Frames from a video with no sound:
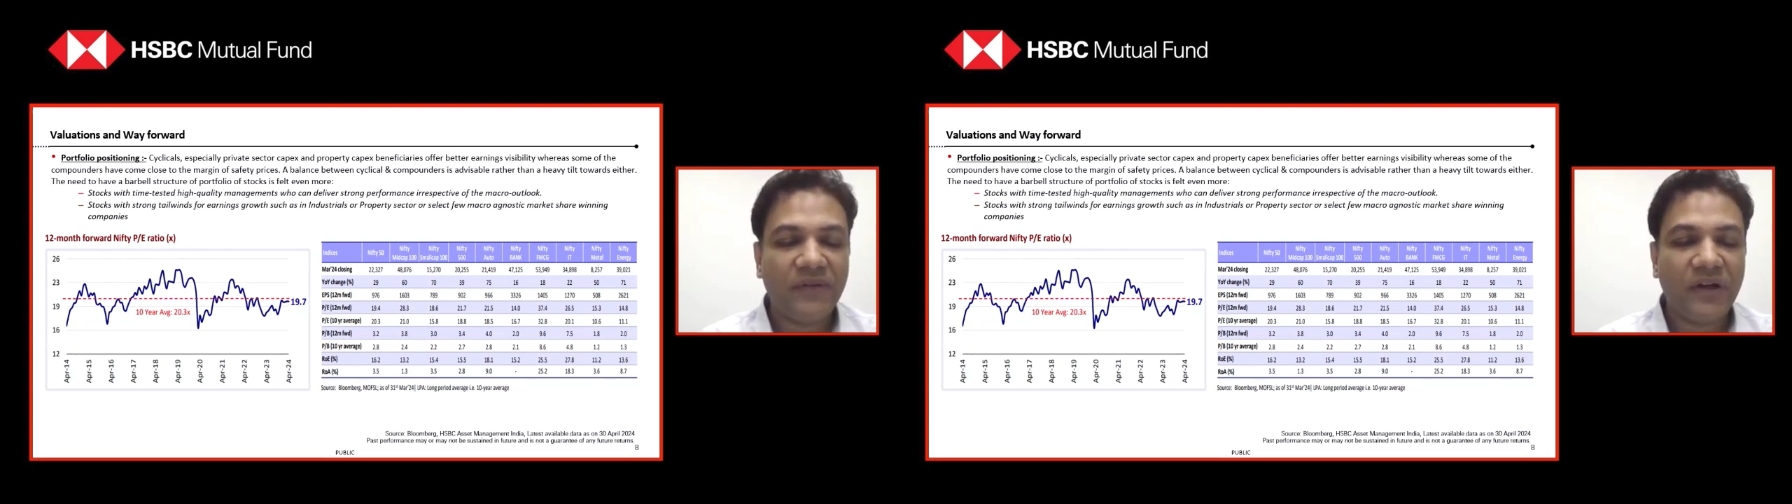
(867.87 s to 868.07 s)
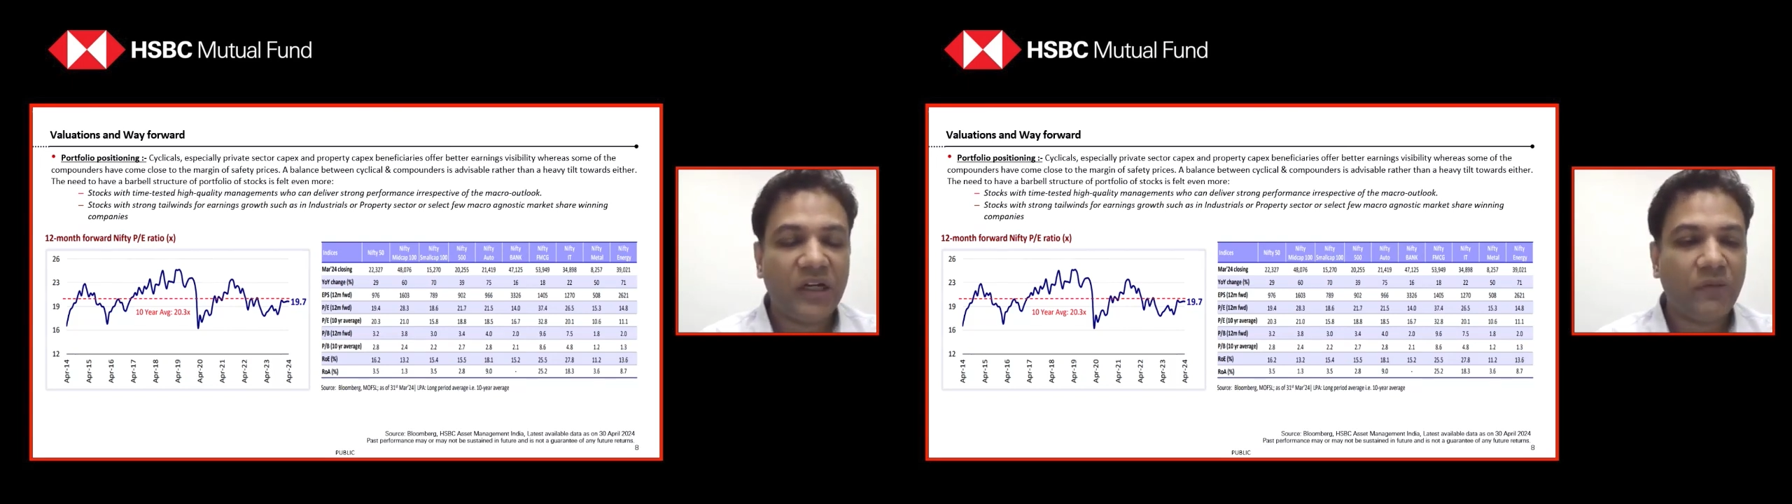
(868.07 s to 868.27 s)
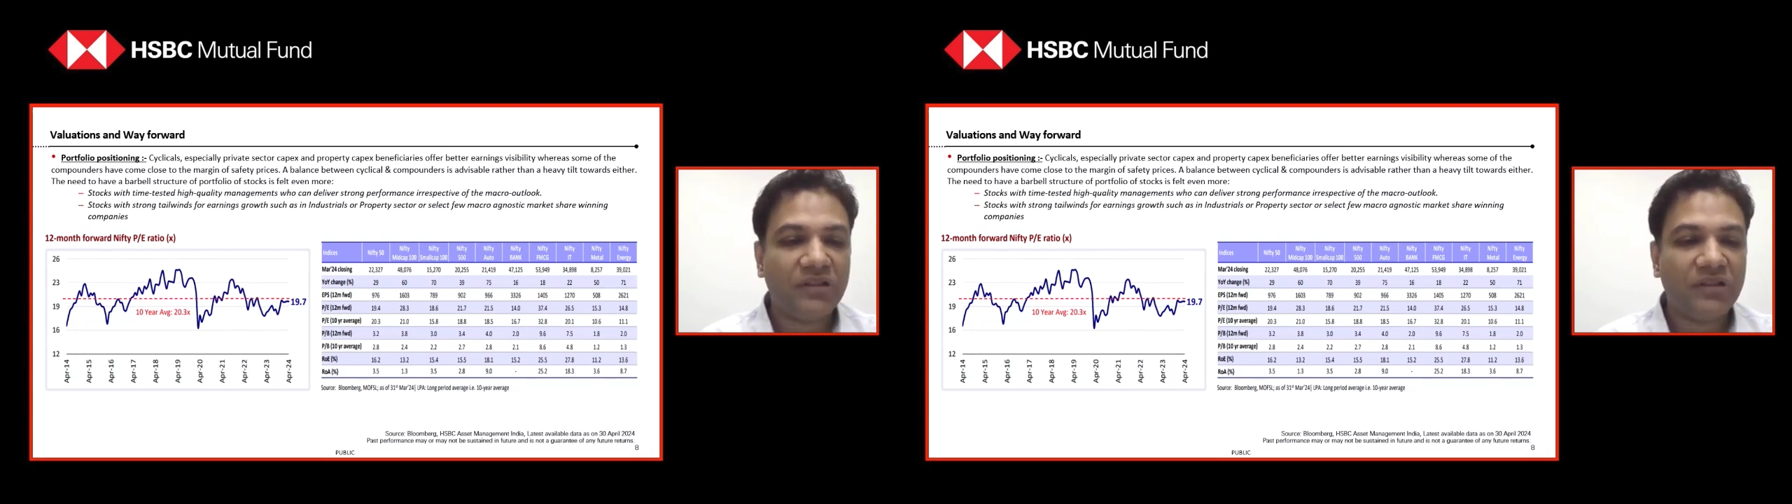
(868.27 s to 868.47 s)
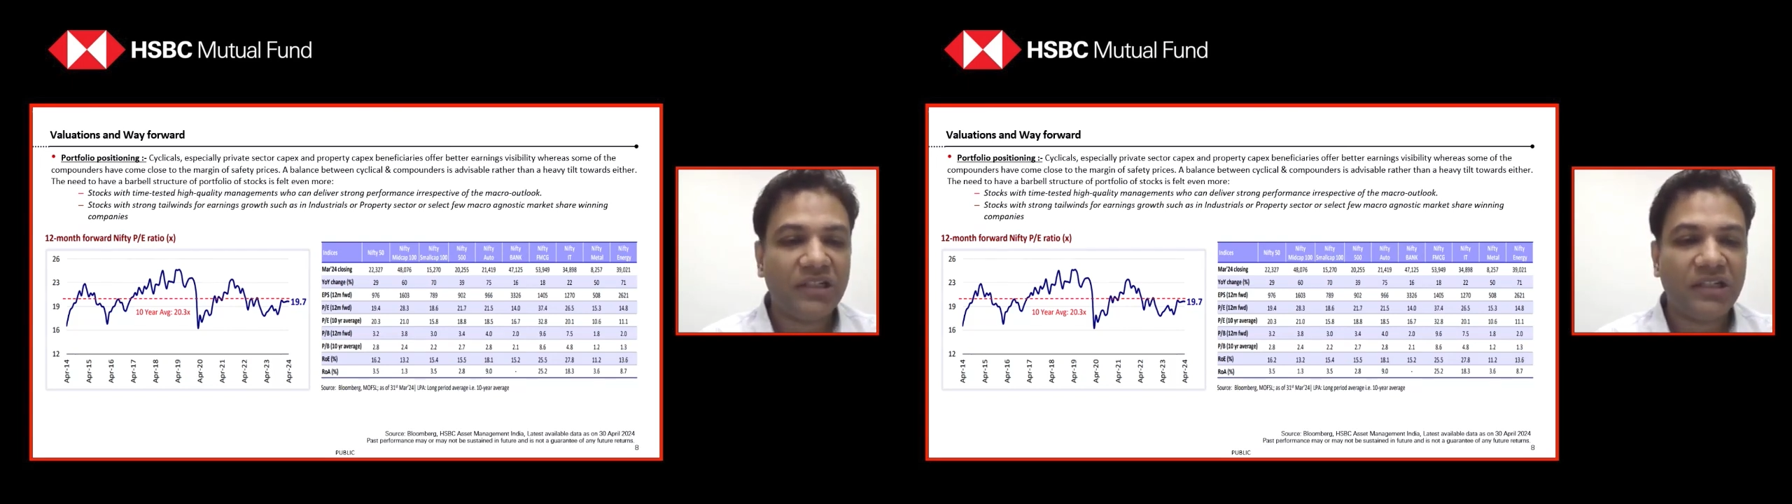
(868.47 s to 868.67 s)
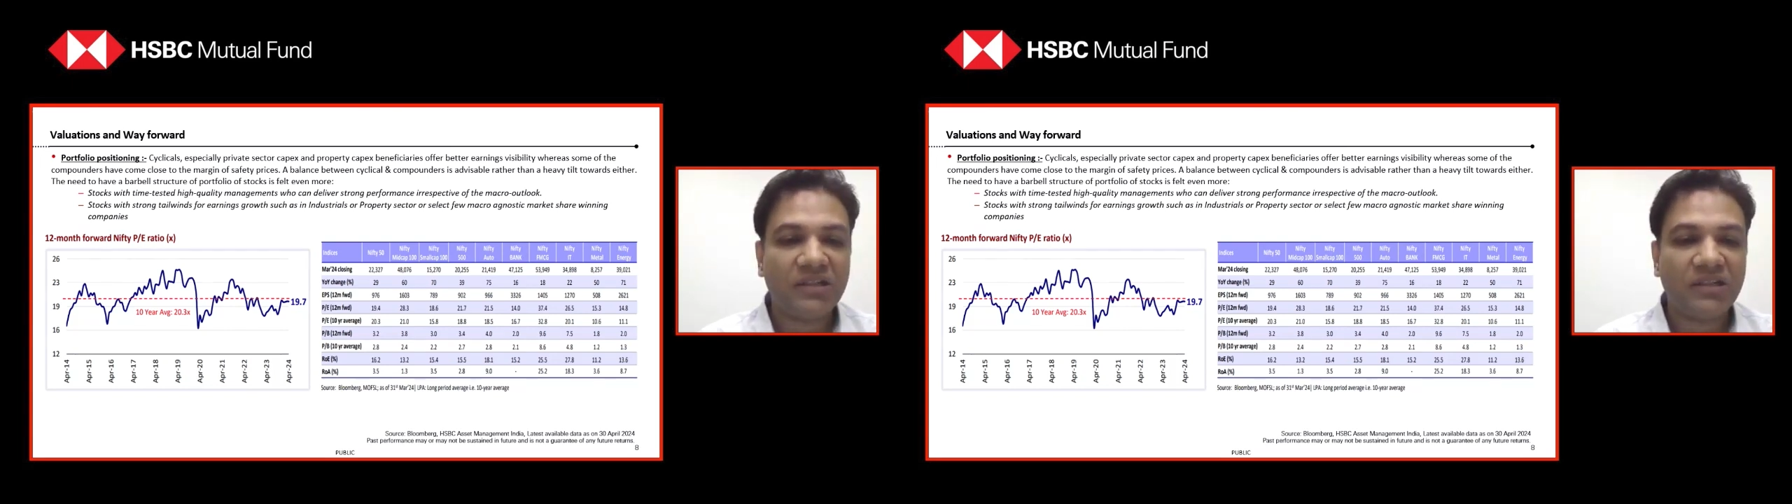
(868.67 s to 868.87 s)
It was
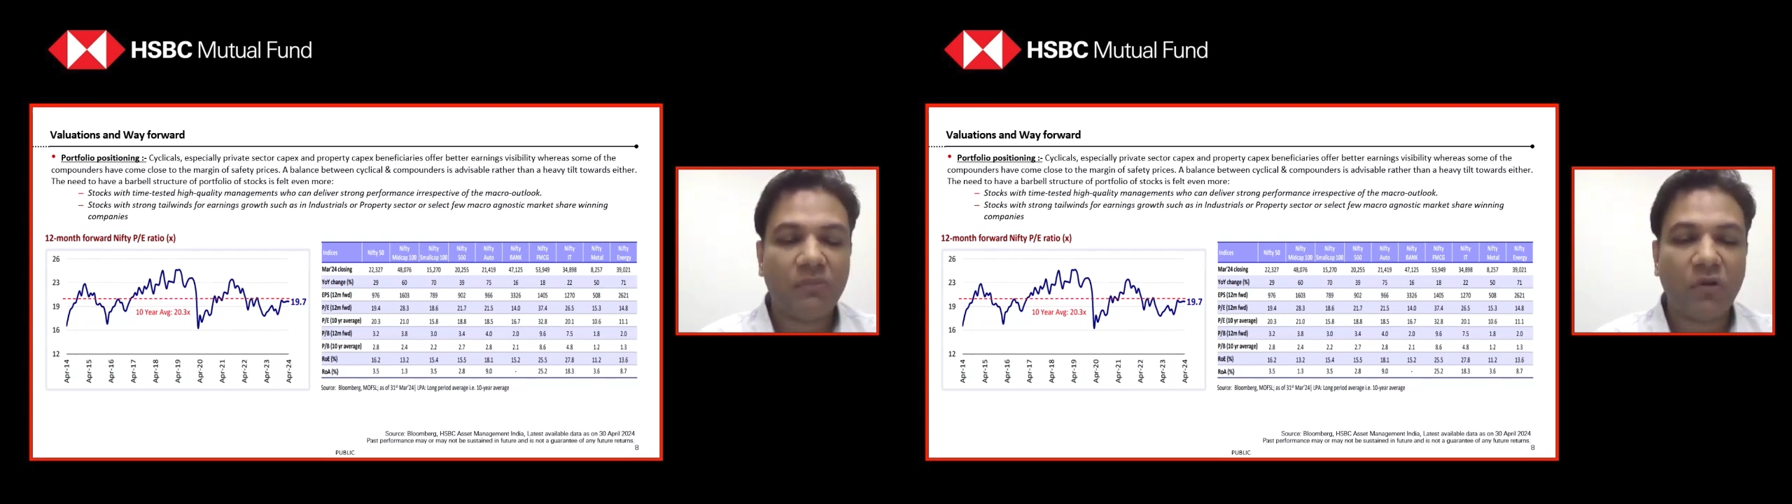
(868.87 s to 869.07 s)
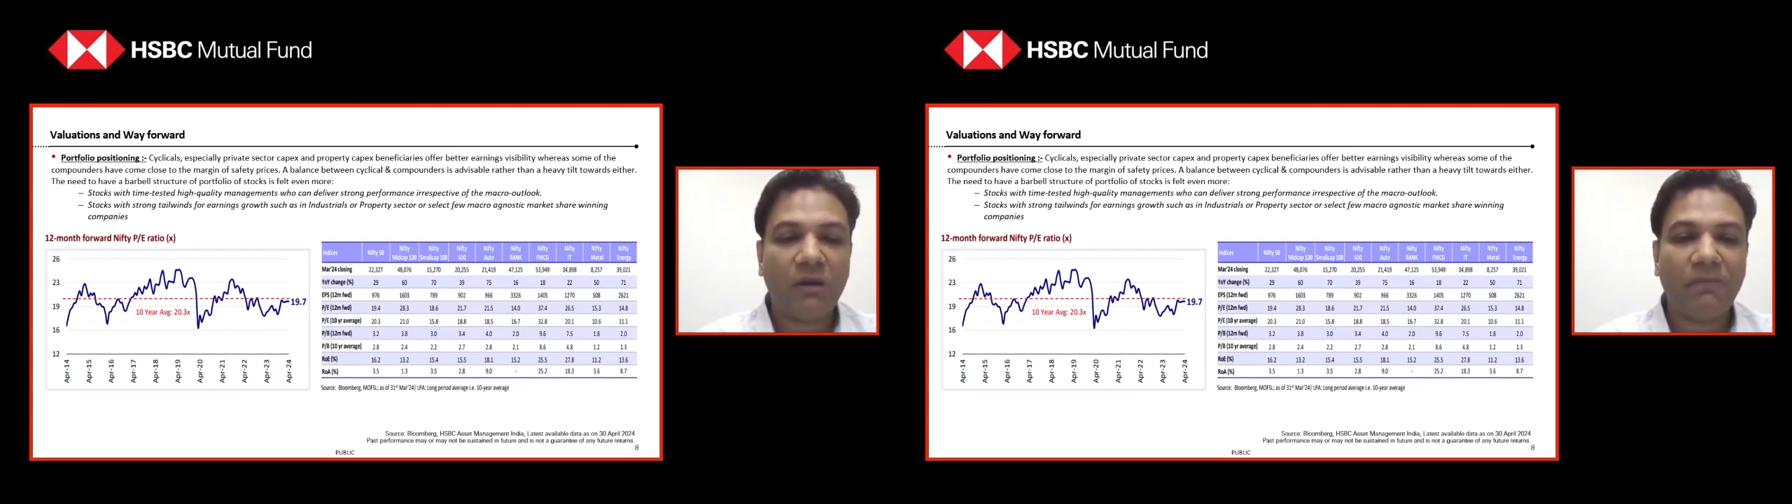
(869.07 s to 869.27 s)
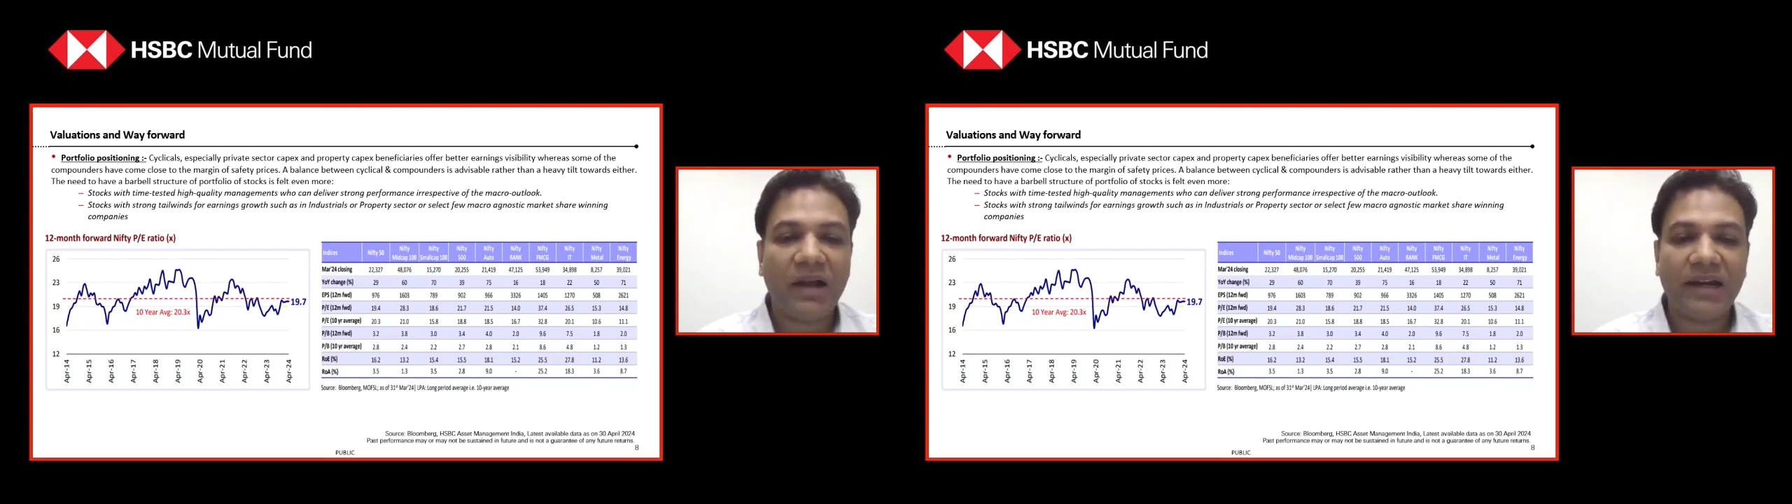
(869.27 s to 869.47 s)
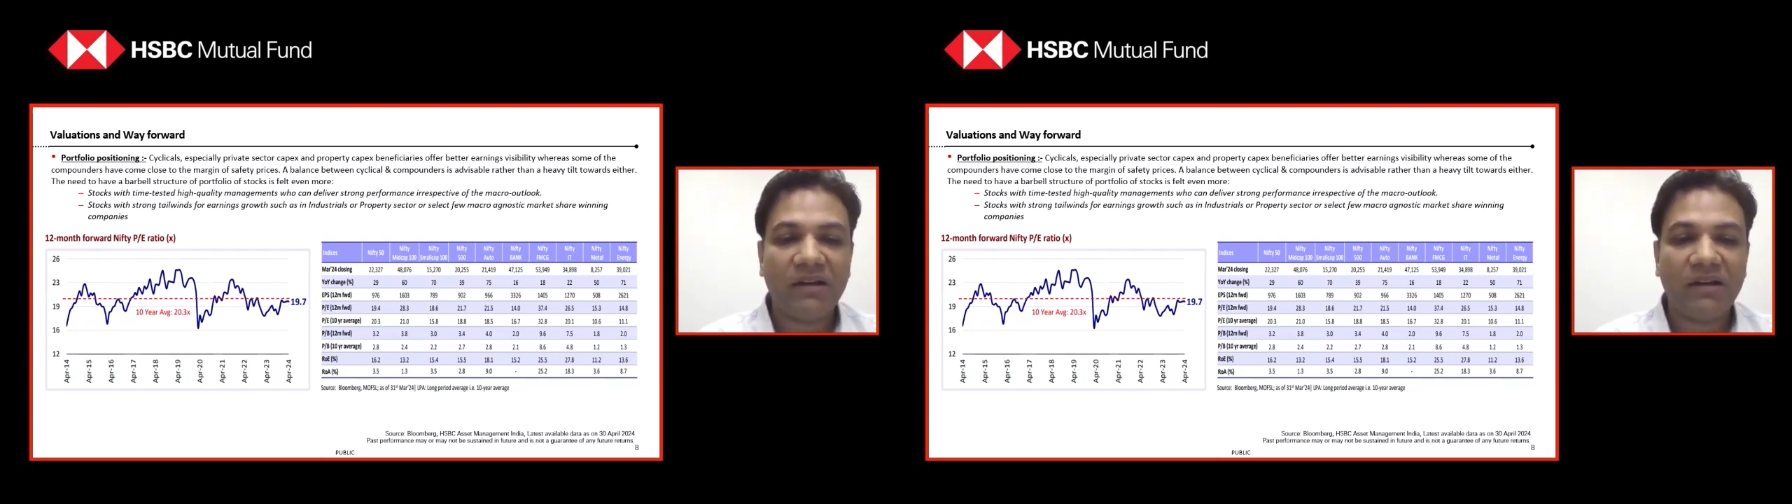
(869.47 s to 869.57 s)
just ballpark in